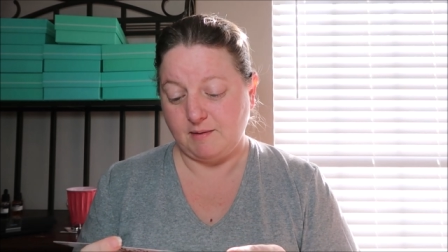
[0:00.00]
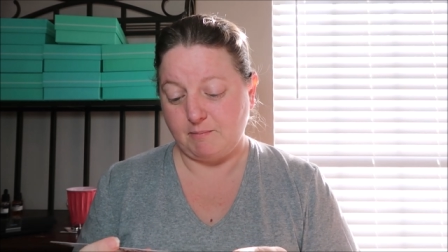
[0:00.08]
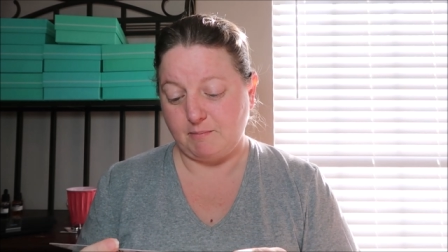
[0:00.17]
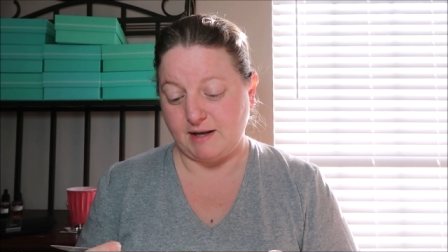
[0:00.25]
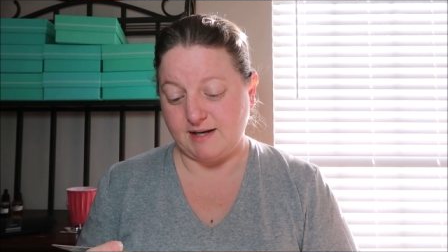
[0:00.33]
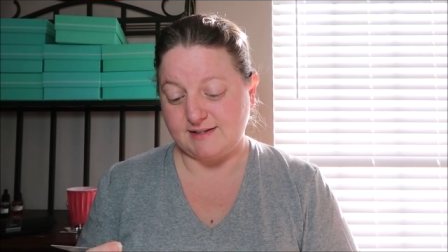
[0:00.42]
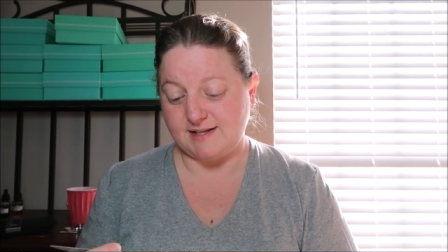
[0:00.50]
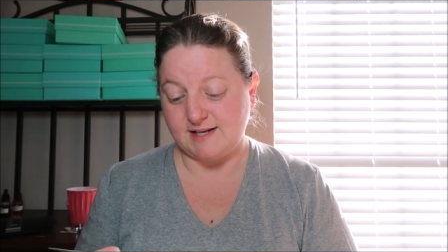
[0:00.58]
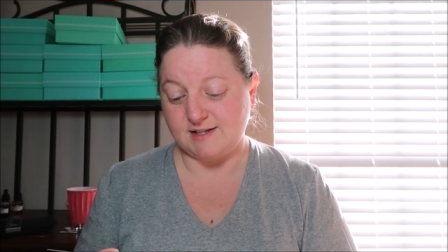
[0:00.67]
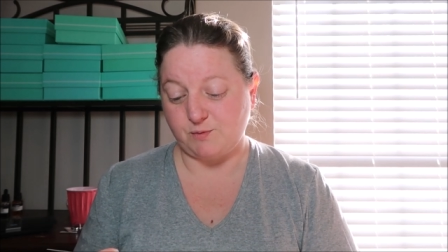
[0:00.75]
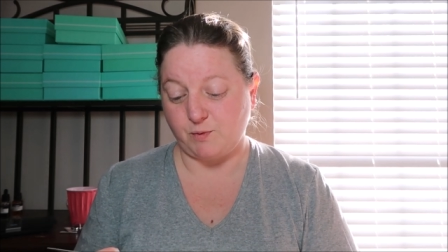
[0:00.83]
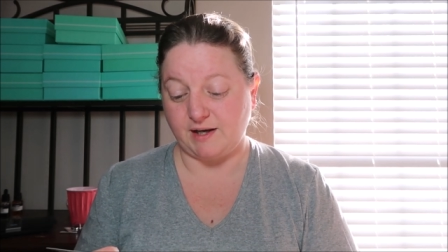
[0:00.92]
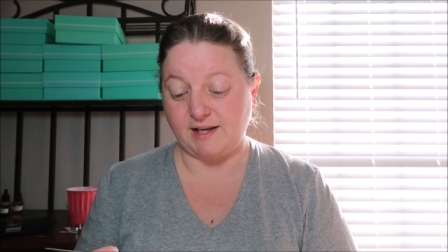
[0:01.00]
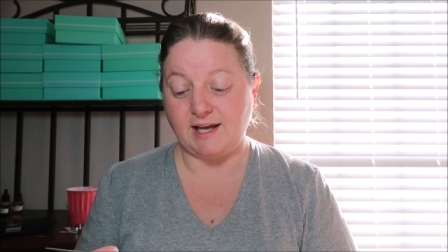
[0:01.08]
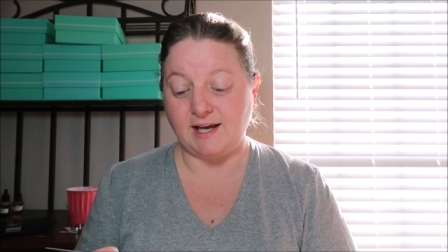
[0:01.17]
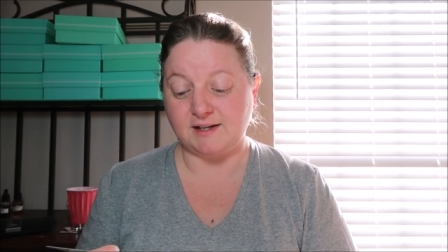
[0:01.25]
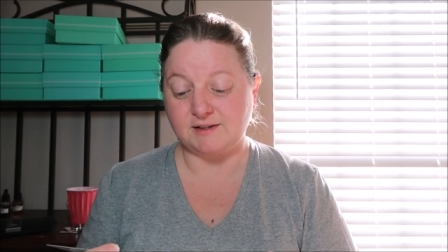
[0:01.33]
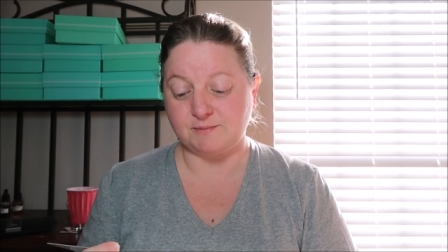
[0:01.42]
But it says, when
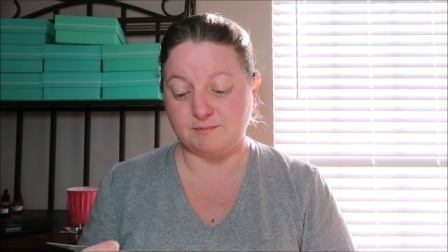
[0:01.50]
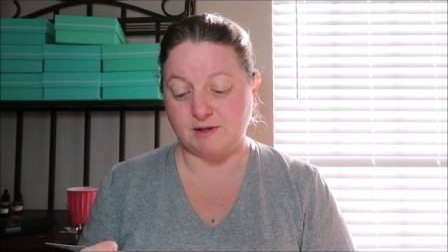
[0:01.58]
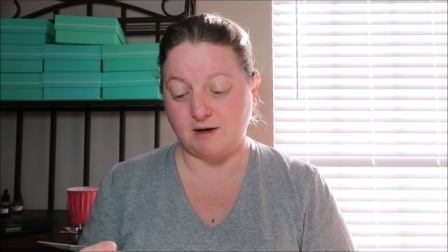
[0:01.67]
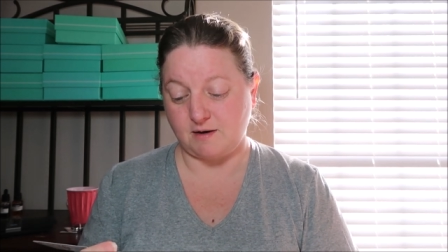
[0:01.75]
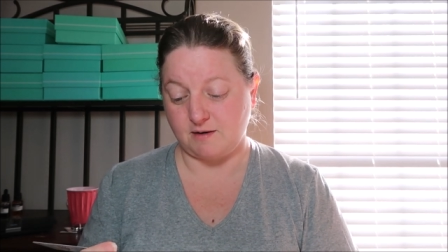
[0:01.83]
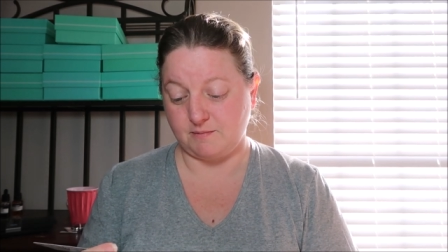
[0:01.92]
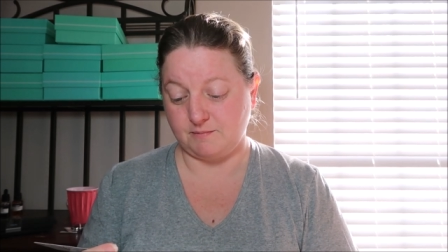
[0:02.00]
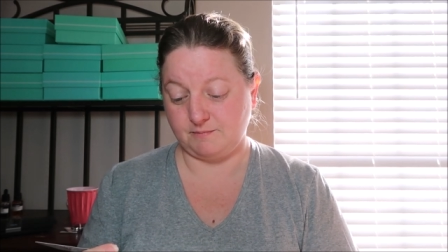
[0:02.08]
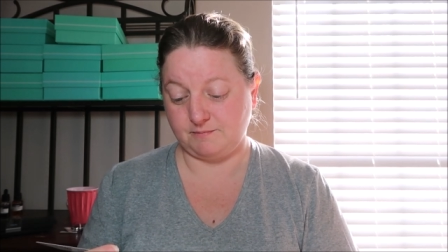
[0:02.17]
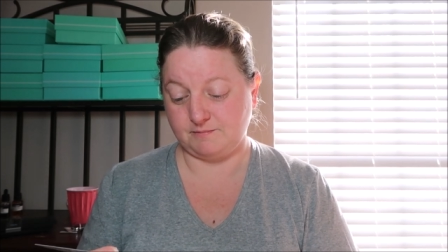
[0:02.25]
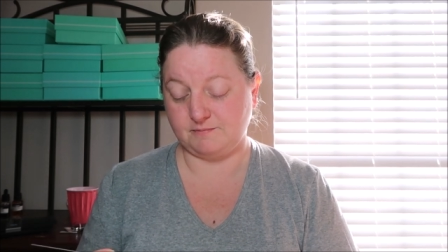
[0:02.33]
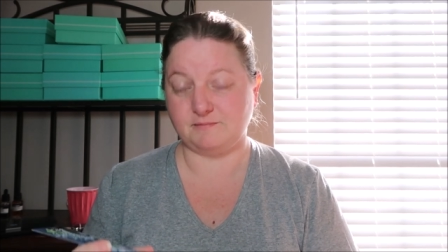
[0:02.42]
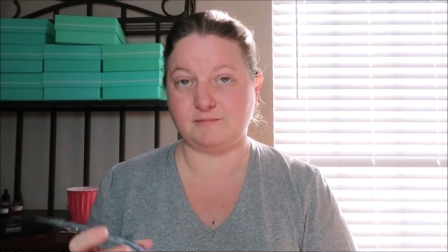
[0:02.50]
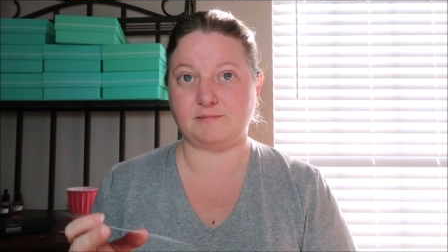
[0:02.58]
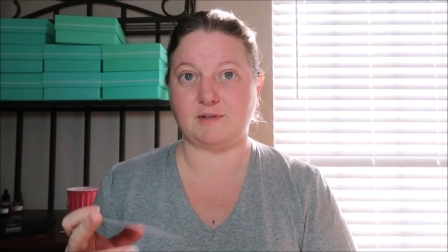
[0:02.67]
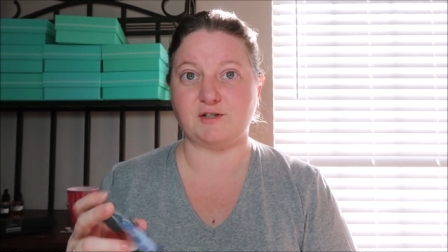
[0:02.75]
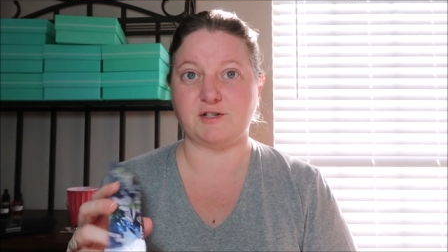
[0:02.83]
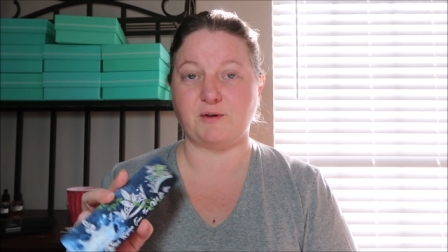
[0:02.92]
kingdom come,
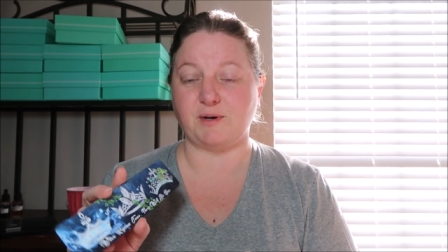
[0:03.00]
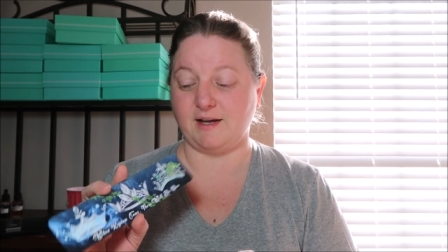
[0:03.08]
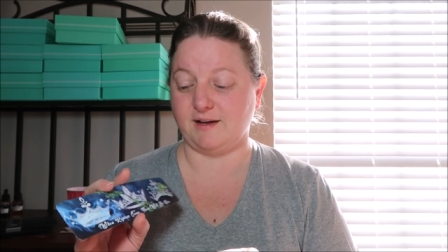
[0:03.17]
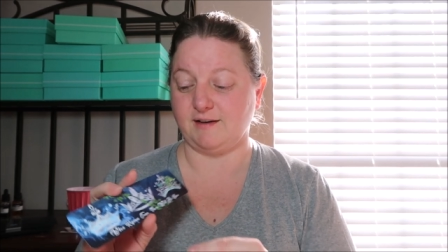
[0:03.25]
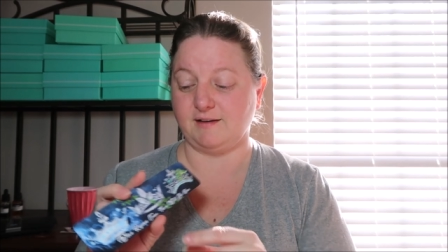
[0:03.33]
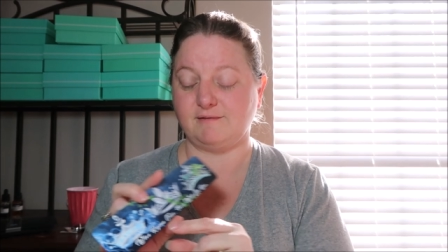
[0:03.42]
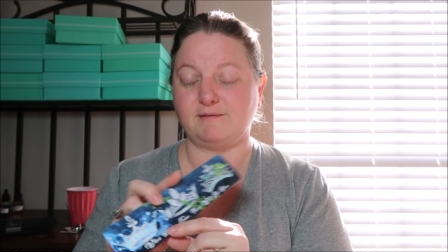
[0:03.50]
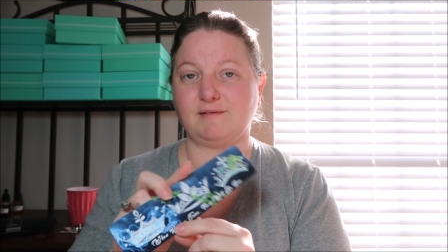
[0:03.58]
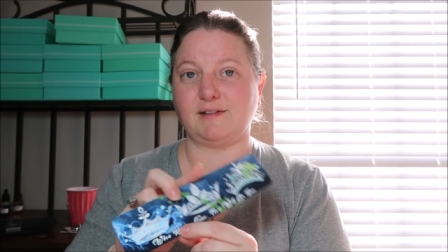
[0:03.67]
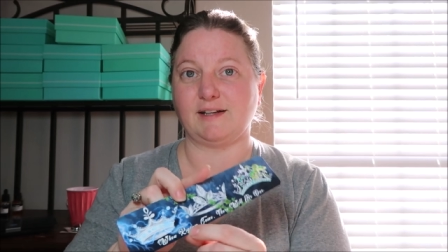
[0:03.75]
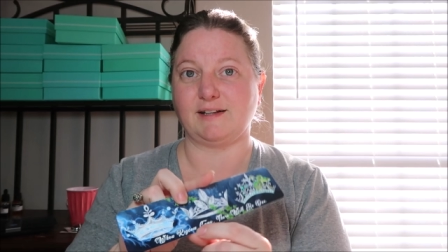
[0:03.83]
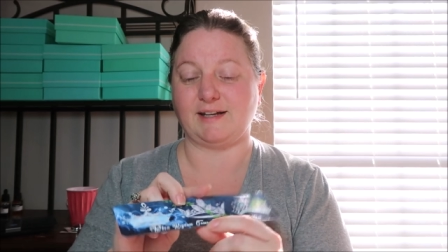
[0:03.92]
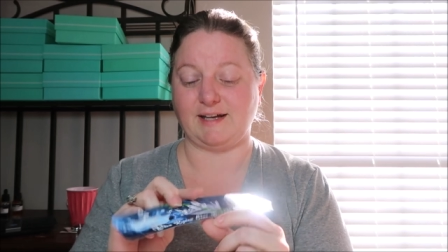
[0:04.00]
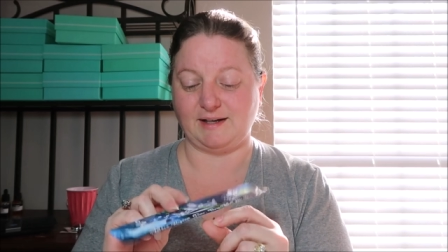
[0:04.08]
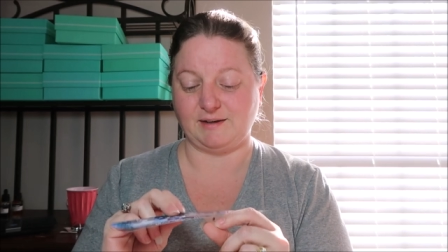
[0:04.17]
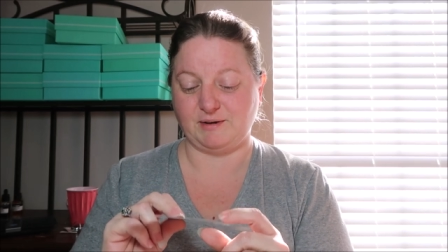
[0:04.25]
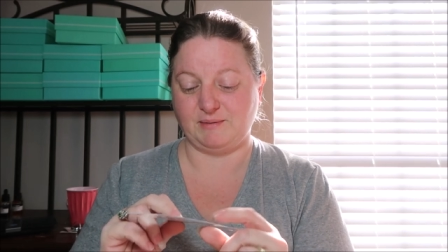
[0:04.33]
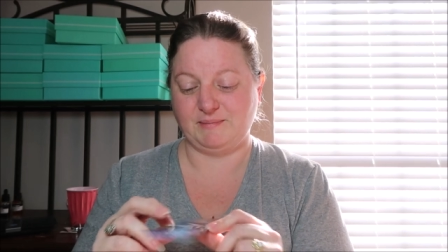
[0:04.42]
there's no N in
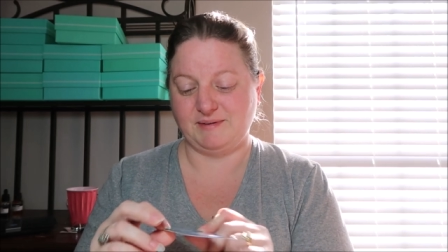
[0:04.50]
kingdom.